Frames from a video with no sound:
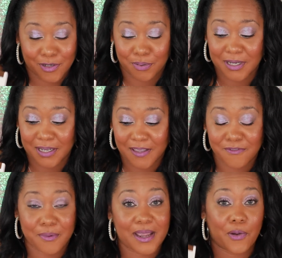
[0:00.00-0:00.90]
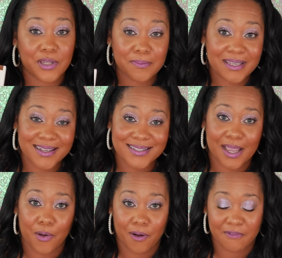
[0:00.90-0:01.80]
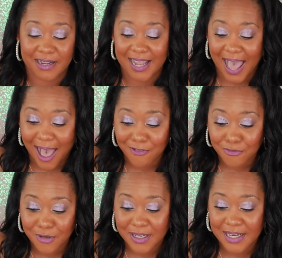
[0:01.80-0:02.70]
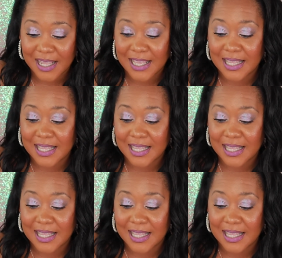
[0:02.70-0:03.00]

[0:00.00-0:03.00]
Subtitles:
on or put in a giveaway only because I already have one.